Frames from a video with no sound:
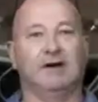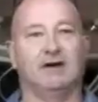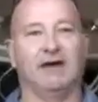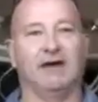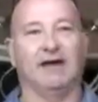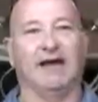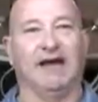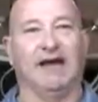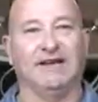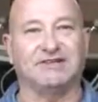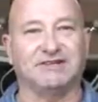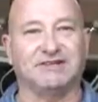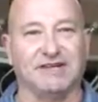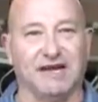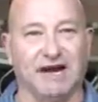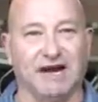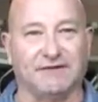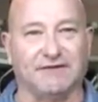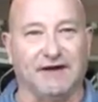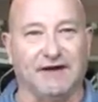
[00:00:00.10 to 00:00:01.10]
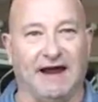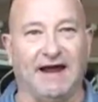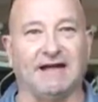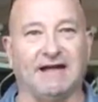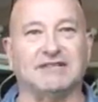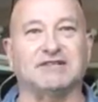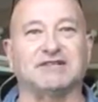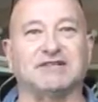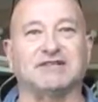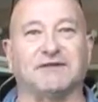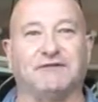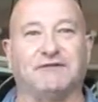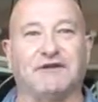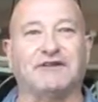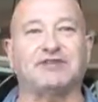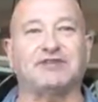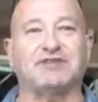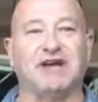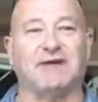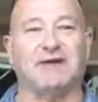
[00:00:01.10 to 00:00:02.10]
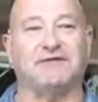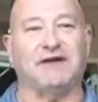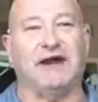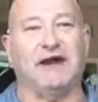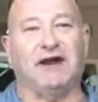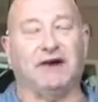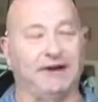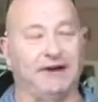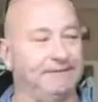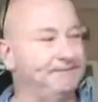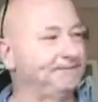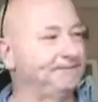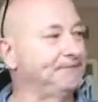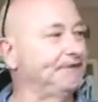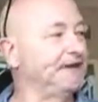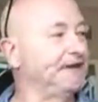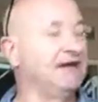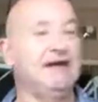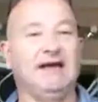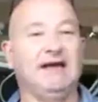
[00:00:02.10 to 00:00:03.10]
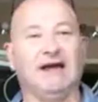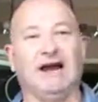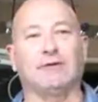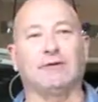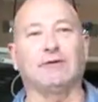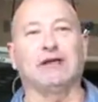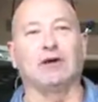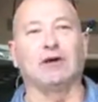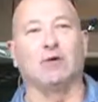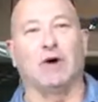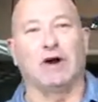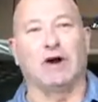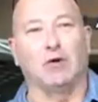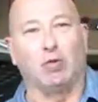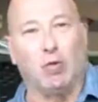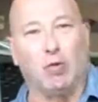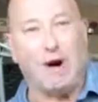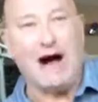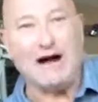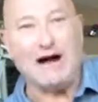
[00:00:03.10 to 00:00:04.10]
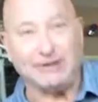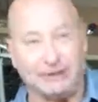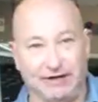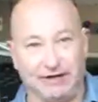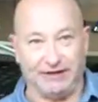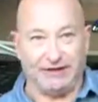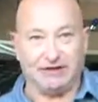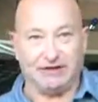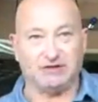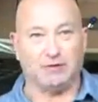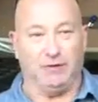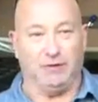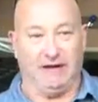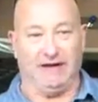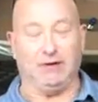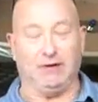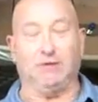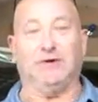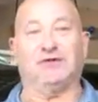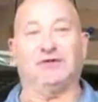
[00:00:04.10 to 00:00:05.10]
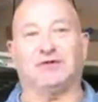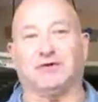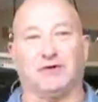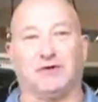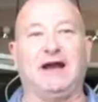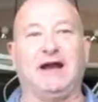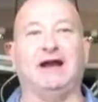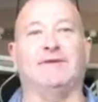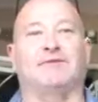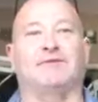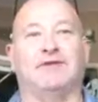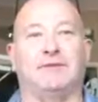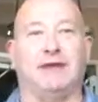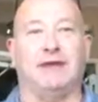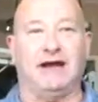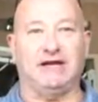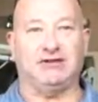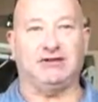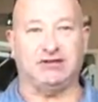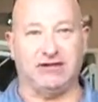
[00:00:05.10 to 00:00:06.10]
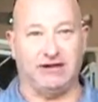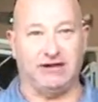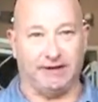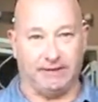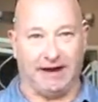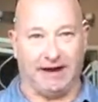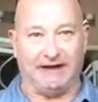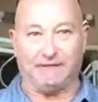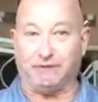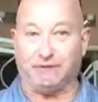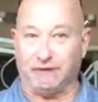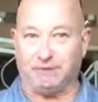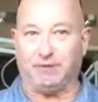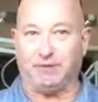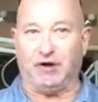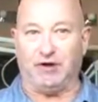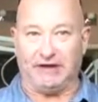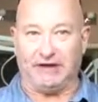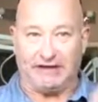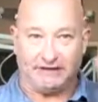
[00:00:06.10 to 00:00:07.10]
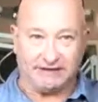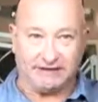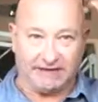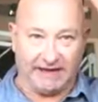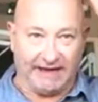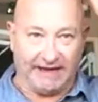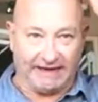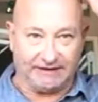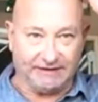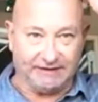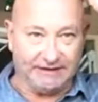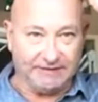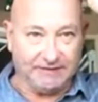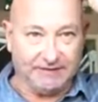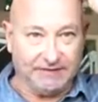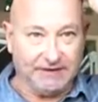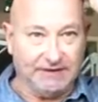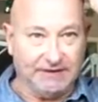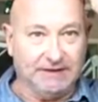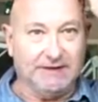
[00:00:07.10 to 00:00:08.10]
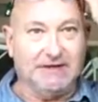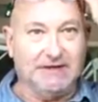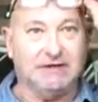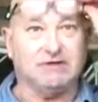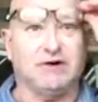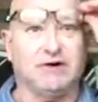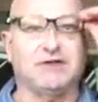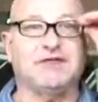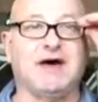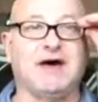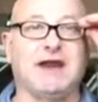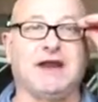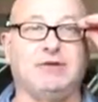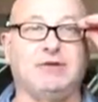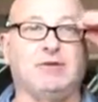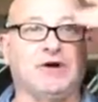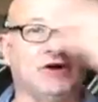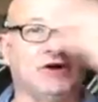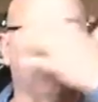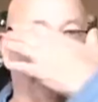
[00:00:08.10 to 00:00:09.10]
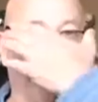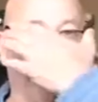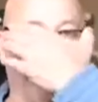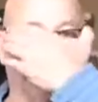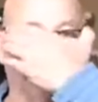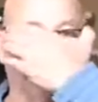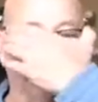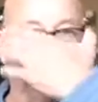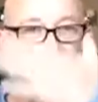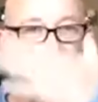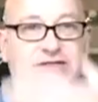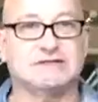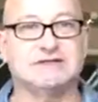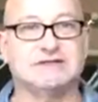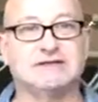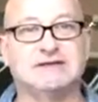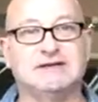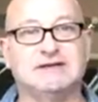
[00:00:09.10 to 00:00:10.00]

Hey, Seahawks fans, it's the Fish Jeff Aaron. I really want to wow you this week with great information and my football intellect. So I thought I'd wear glasses.